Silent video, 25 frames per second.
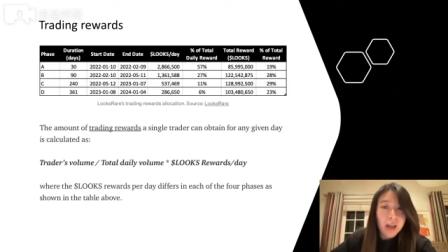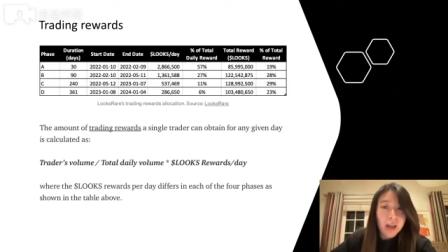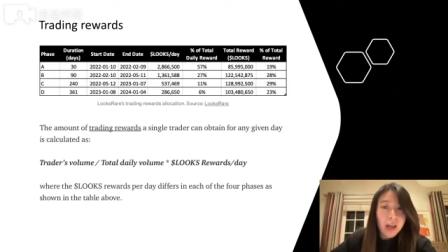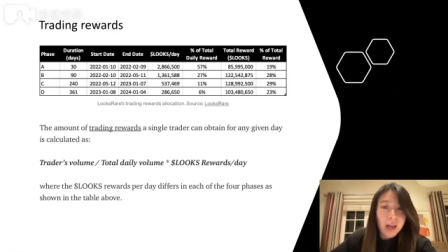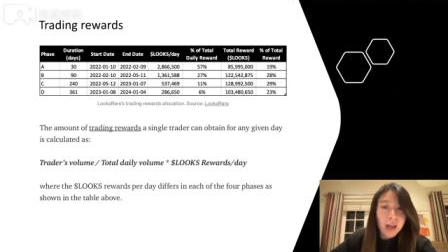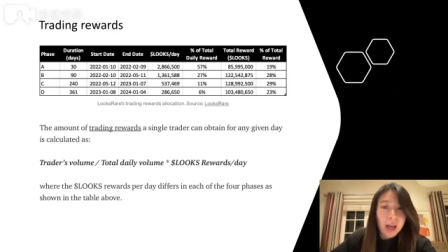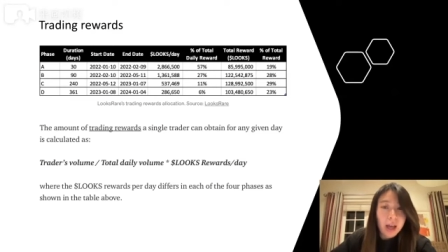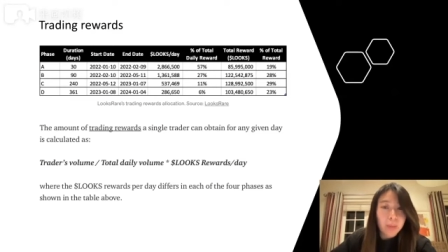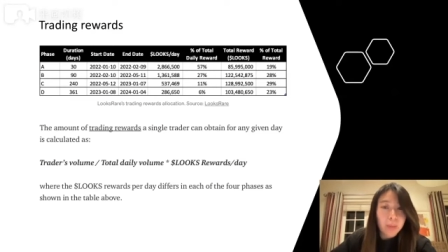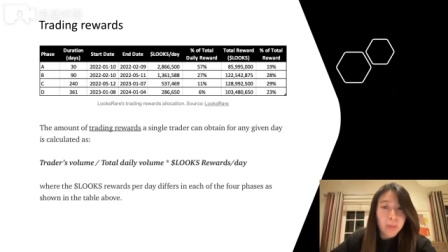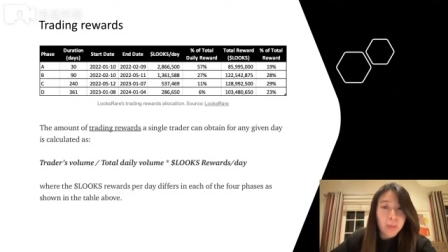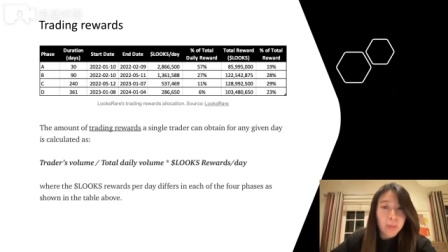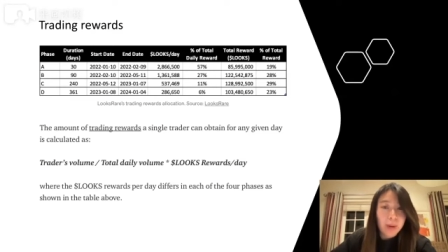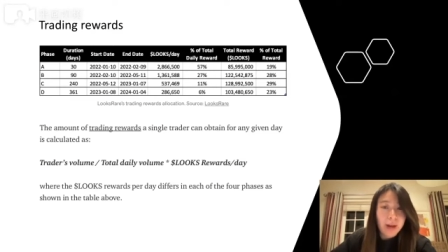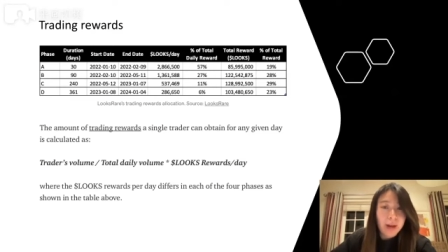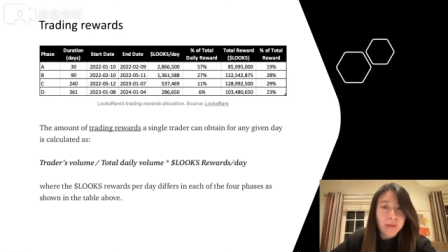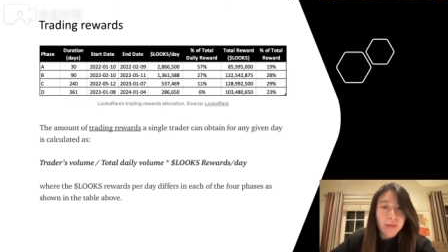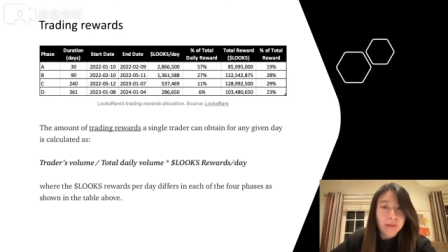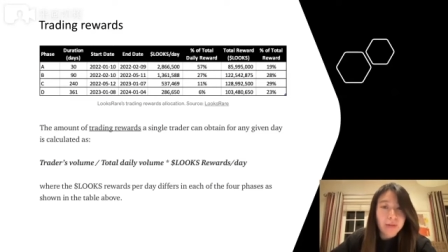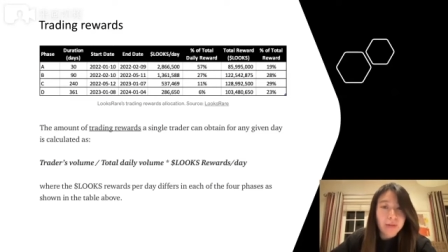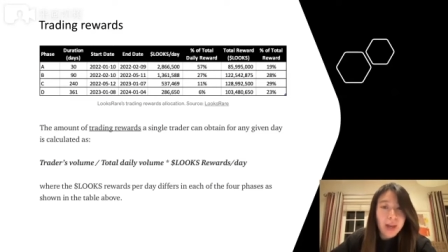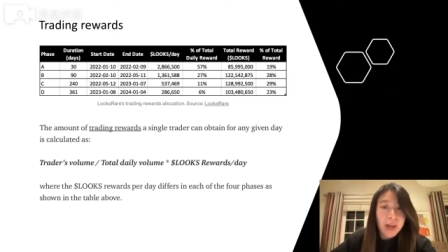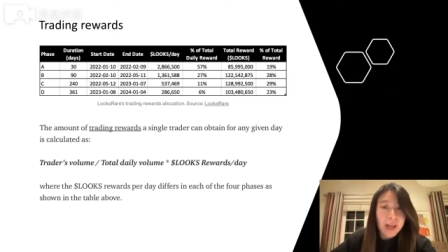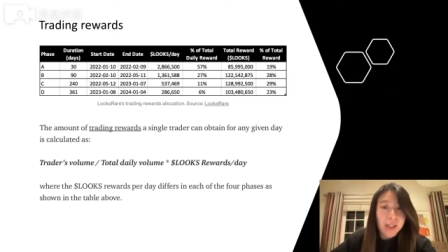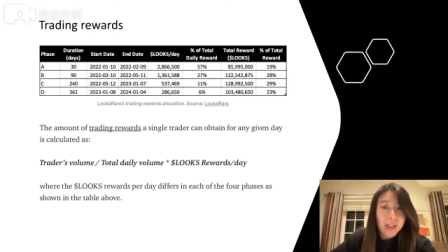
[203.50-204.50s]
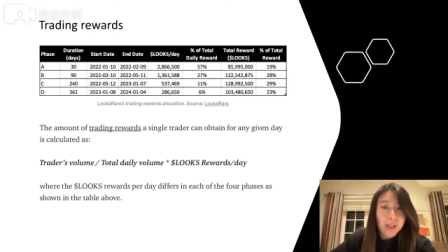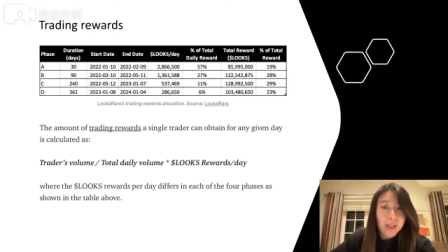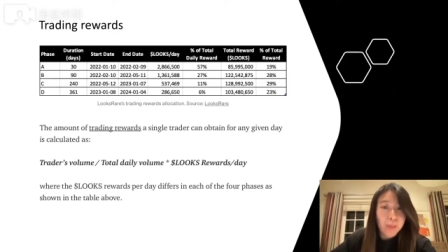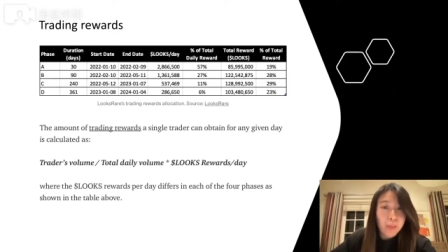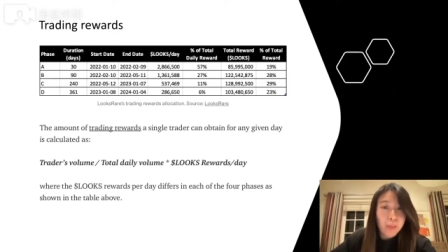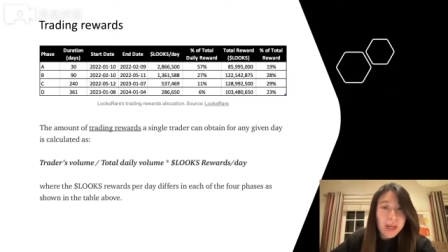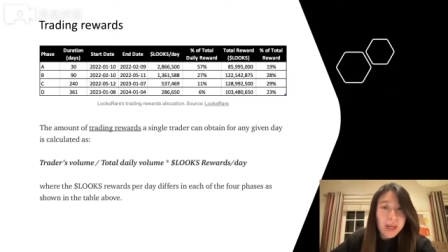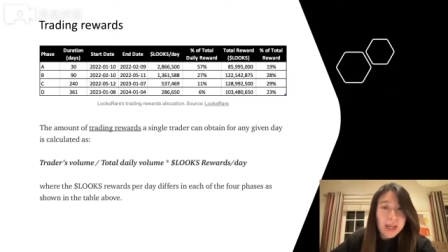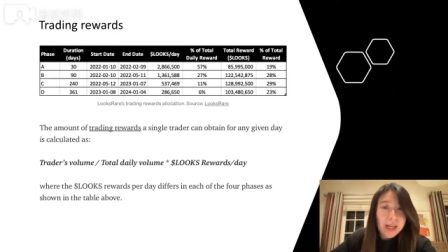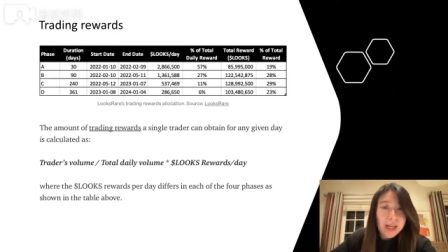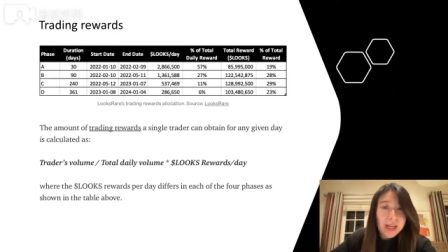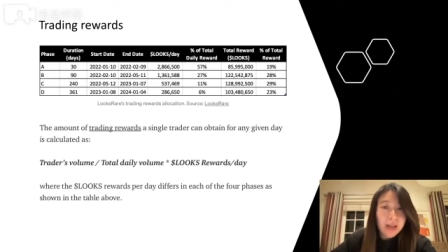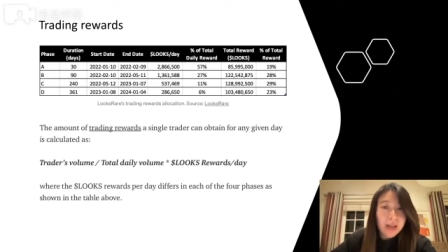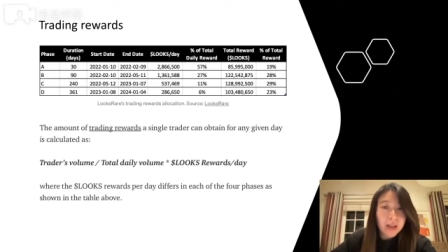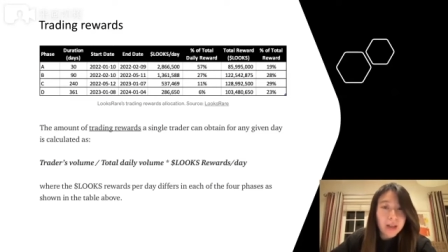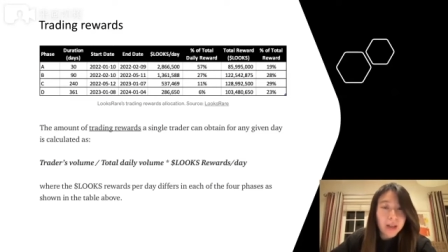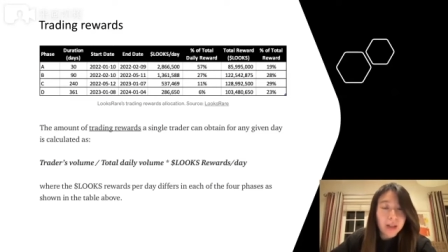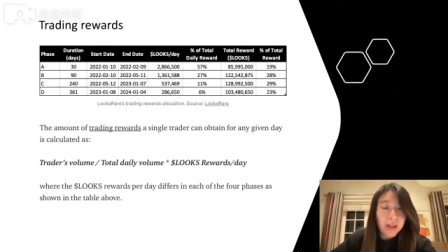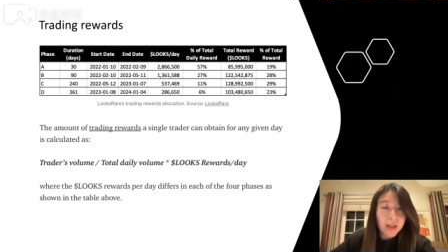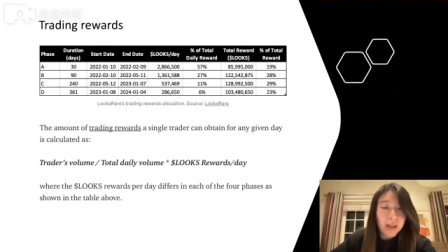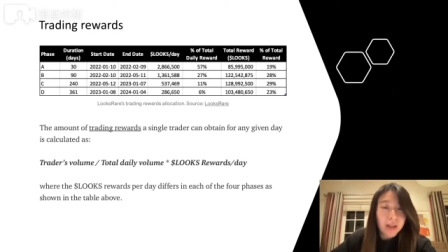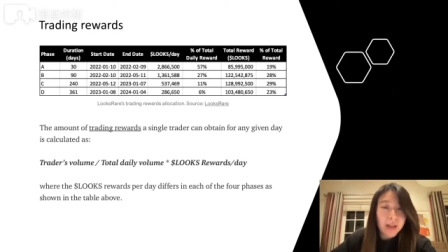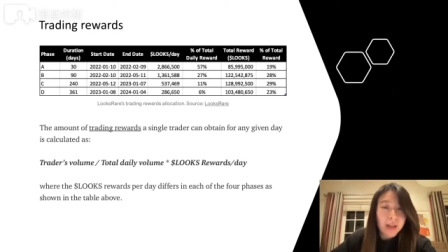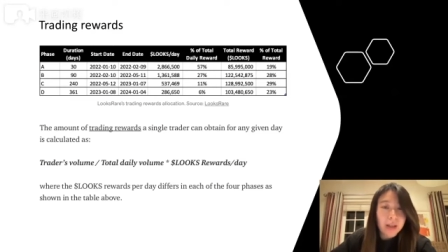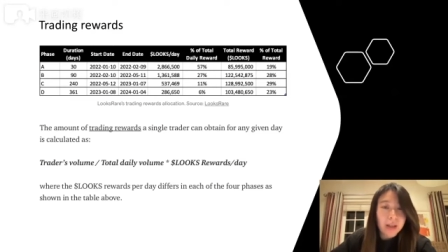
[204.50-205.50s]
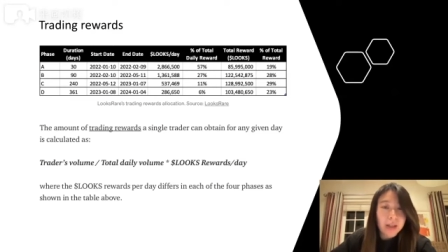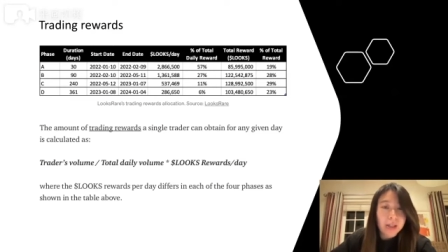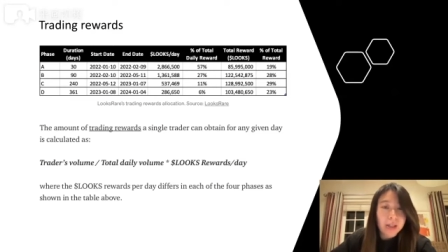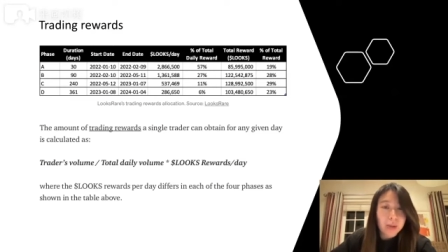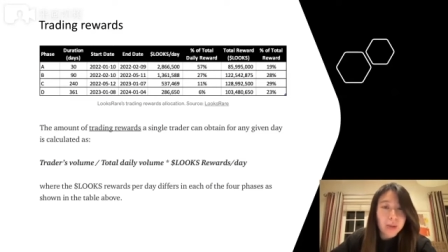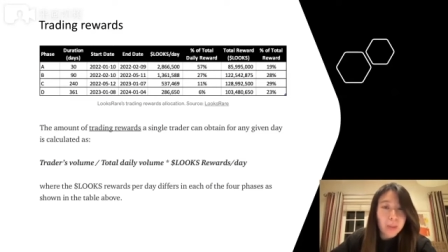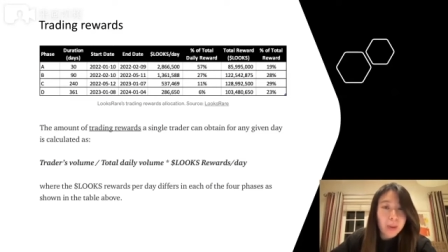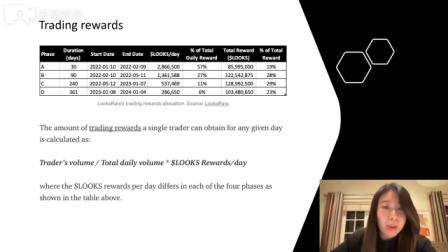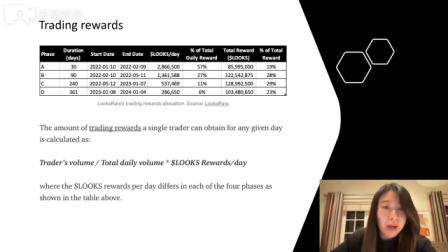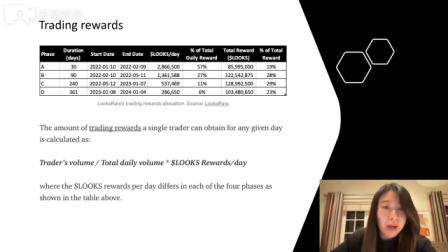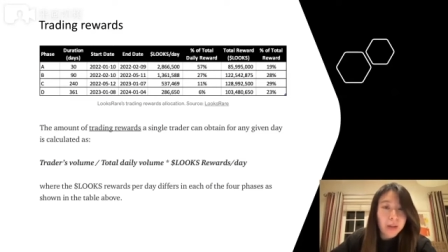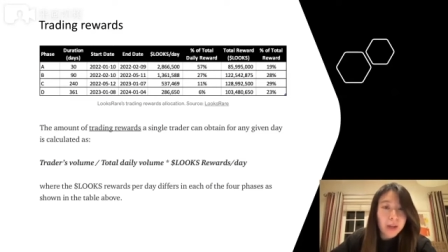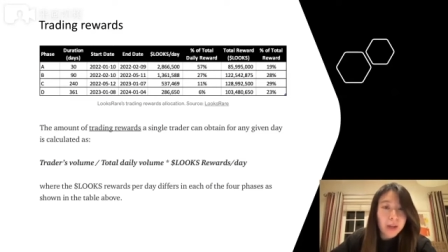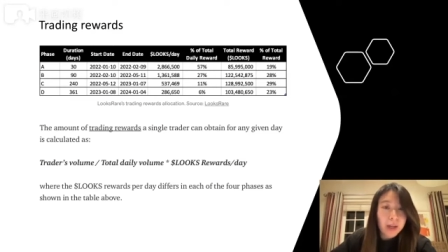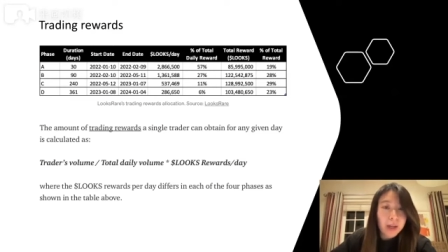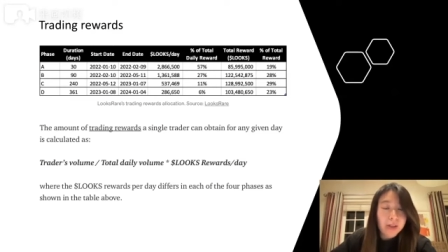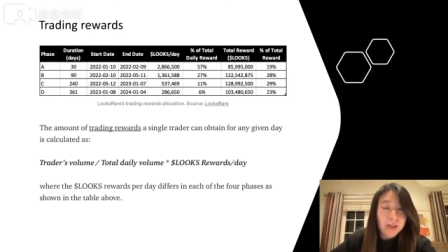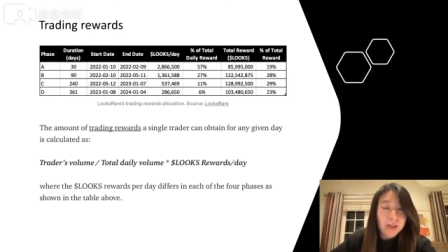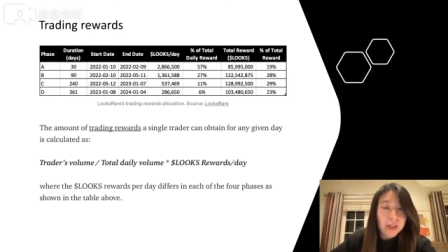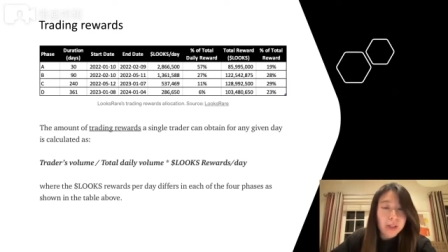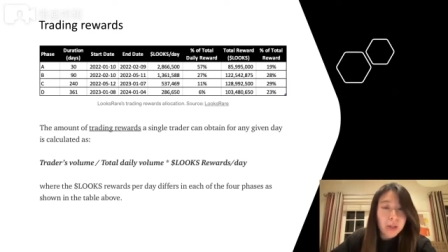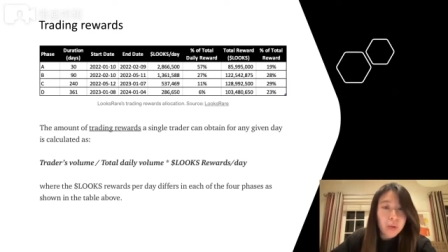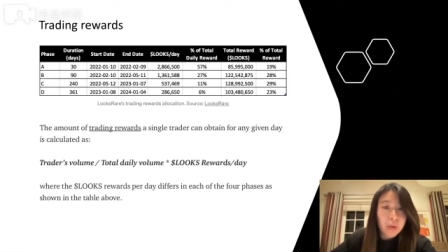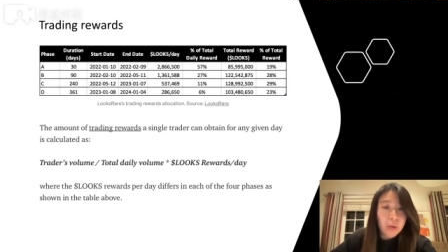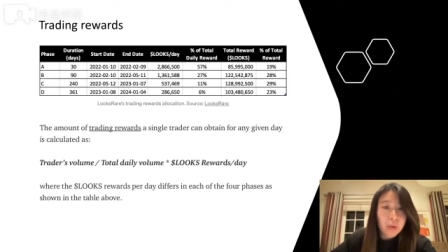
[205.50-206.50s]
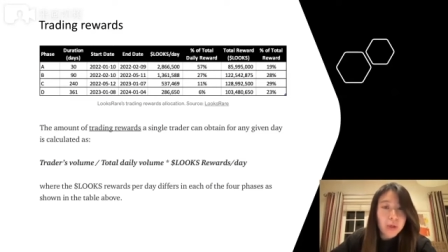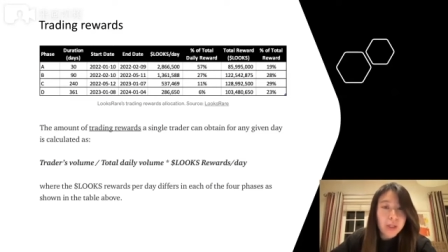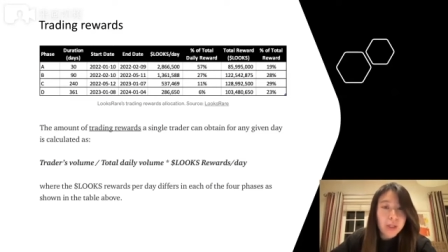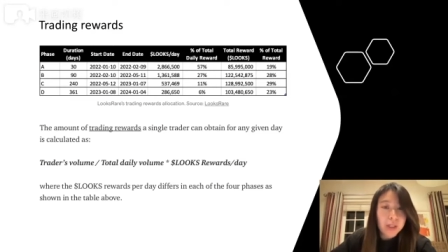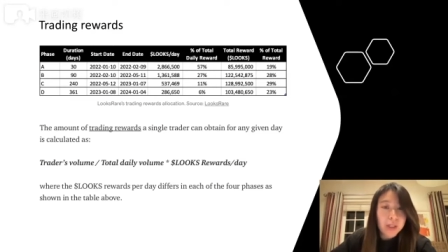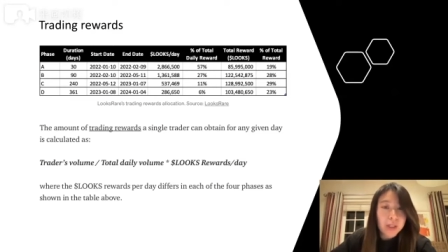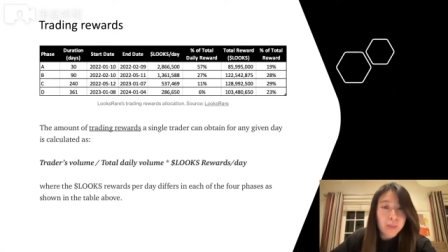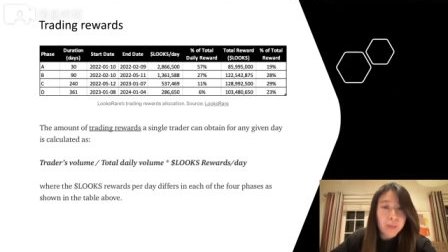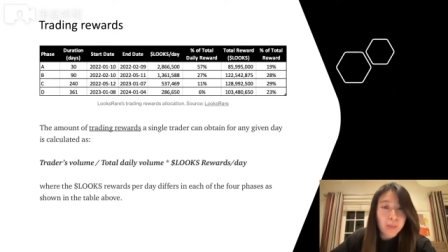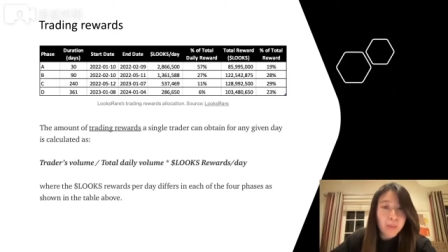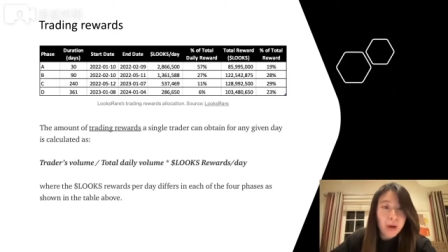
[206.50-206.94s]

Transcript: And by phase B, this amount has decreased